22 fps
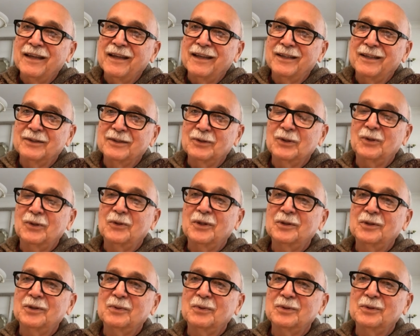And so
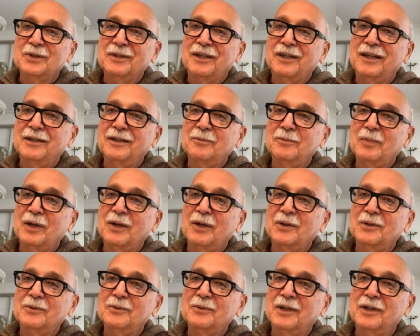this was a
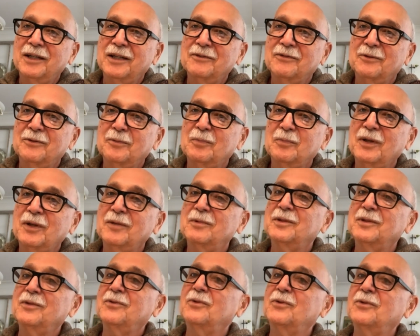high-powered rifle,
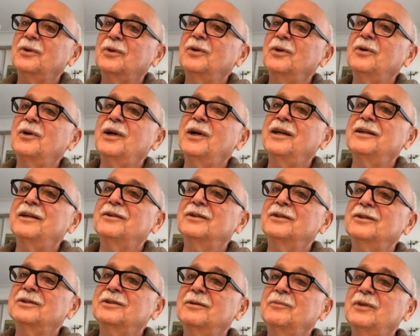probably a 308
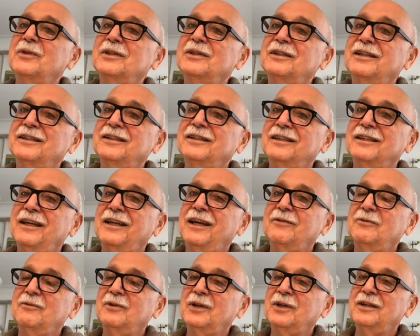or something like that,
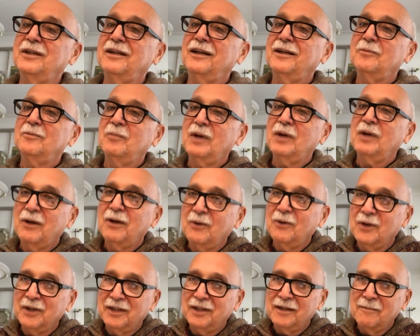very high-powered.